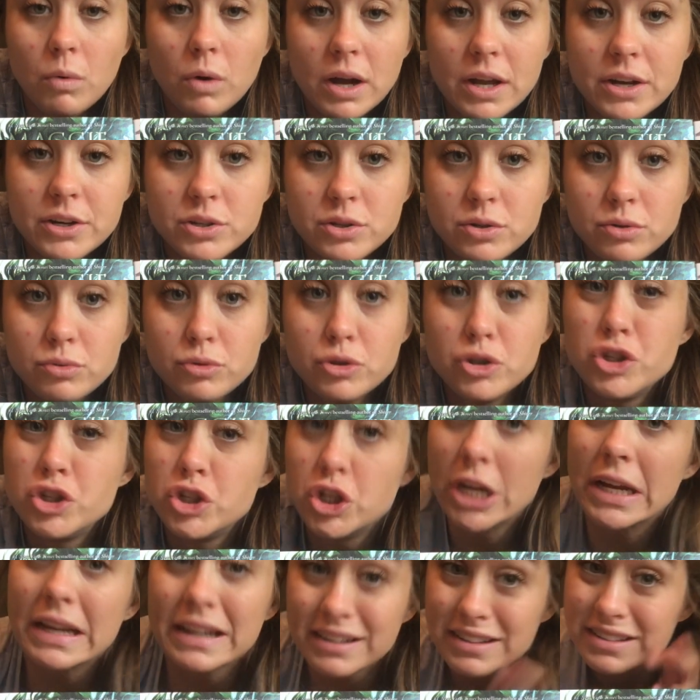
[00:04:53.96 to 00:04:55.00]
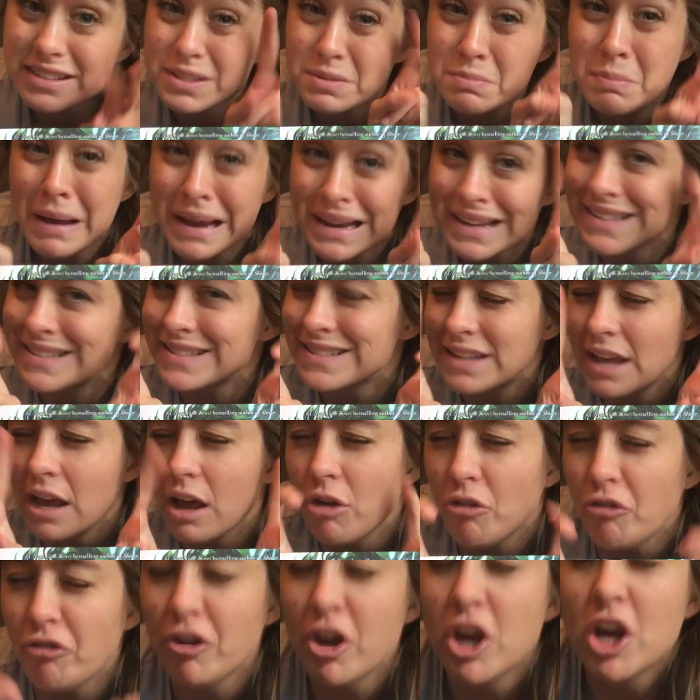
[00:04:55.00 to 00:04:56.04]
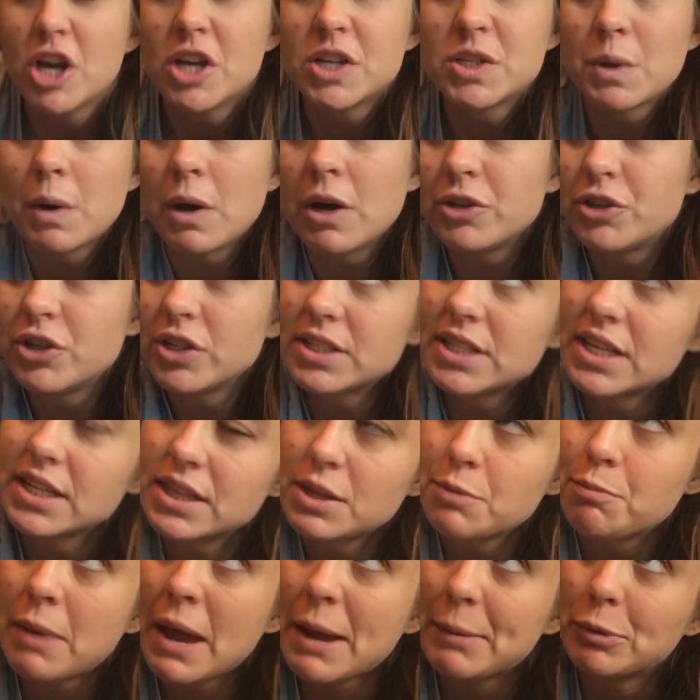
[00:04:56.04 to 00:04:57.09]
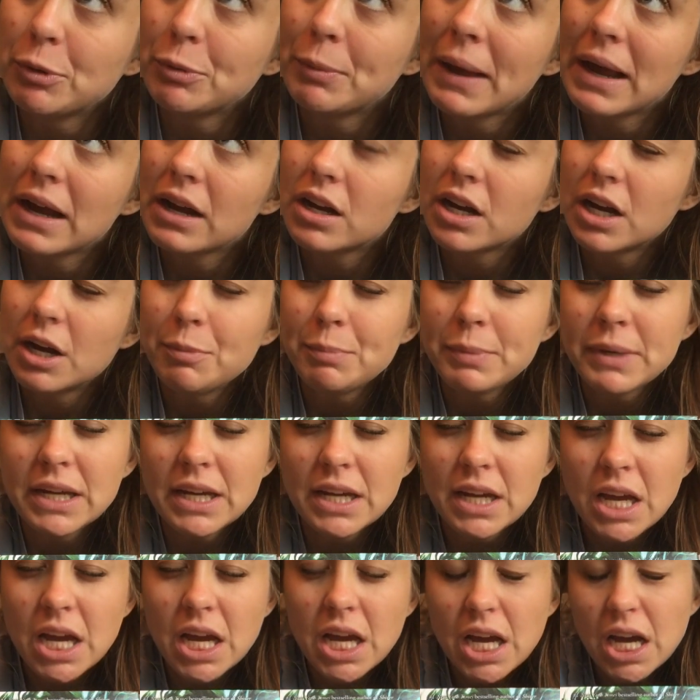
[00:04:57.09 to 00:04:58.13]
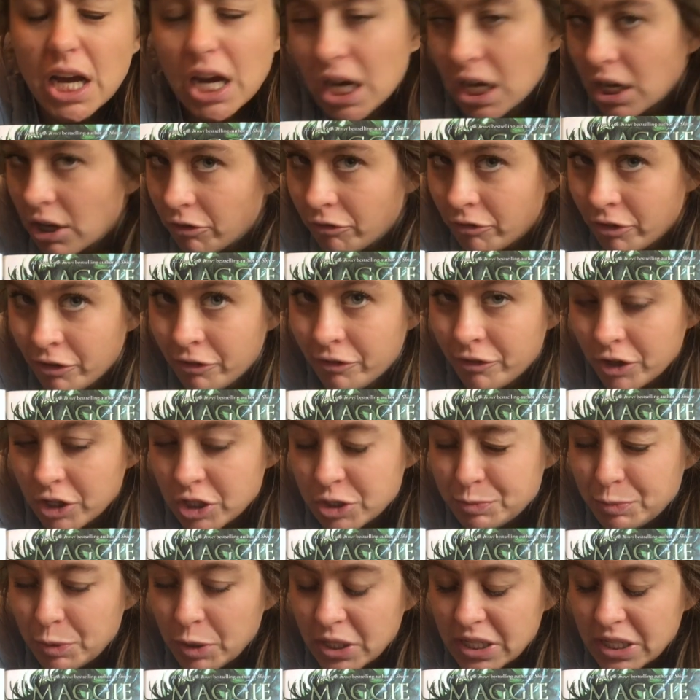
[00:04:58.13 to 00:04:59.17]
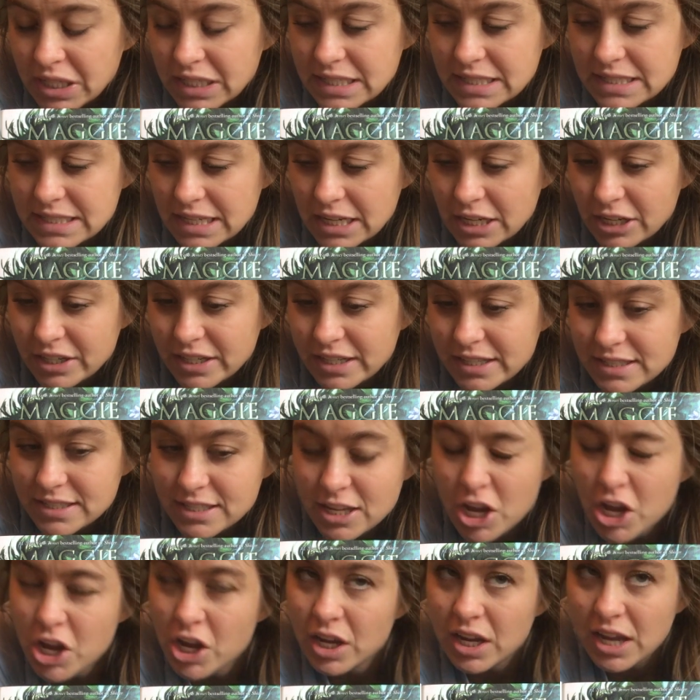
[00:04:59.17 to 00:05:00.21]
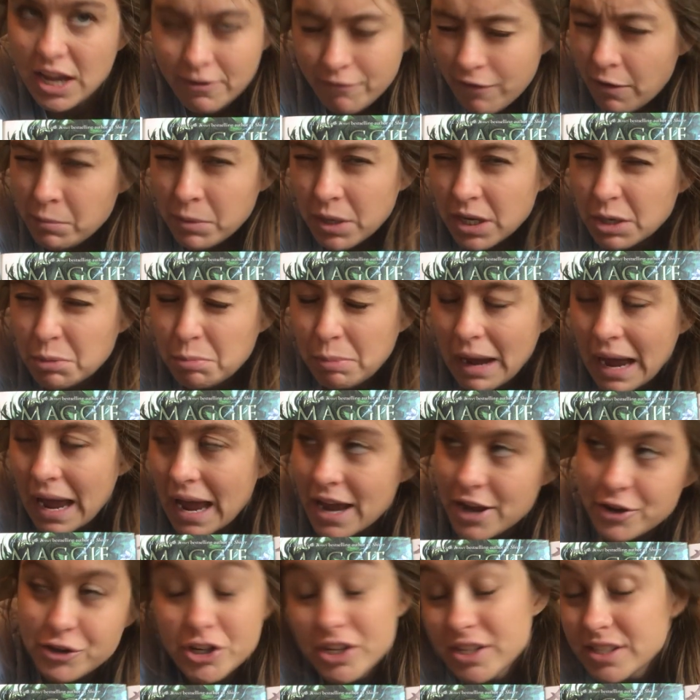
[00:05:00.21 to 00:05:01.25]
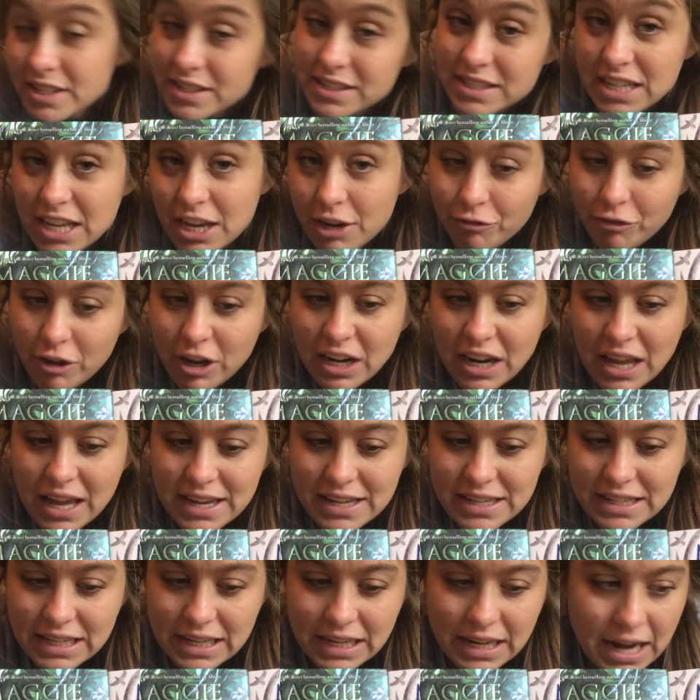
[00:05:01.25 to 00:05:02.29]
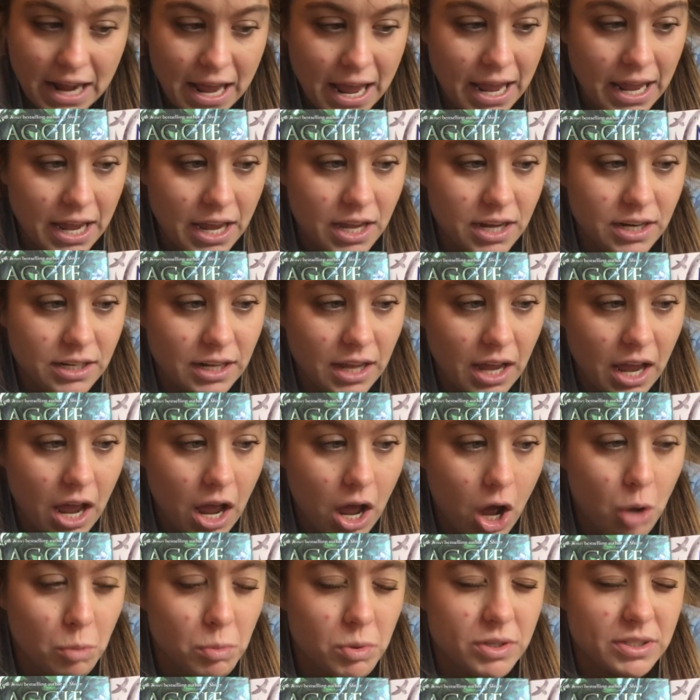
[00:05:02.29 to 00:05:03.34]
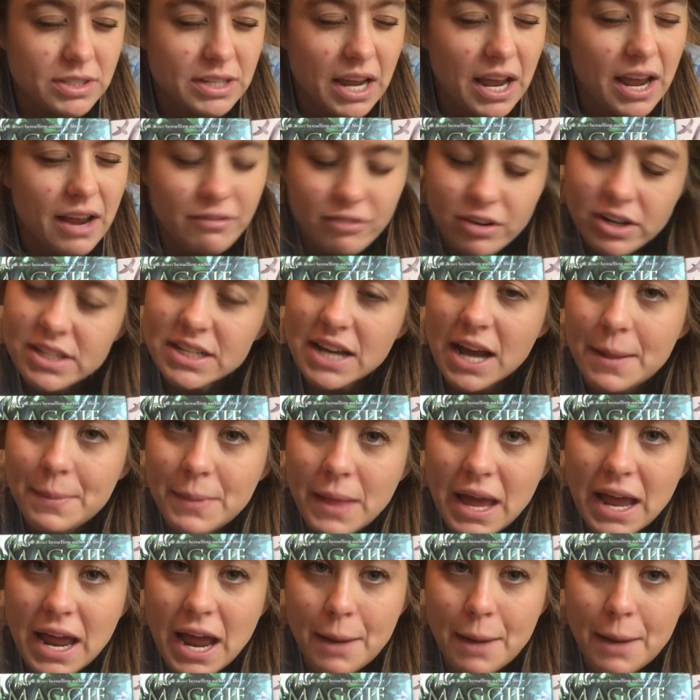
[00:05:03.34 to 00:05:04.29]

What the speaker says: want to jinx myself, so I'll just get the paperback copy of the first book in a series if I'm gonna buy it, just to see if I like it. And almost every time that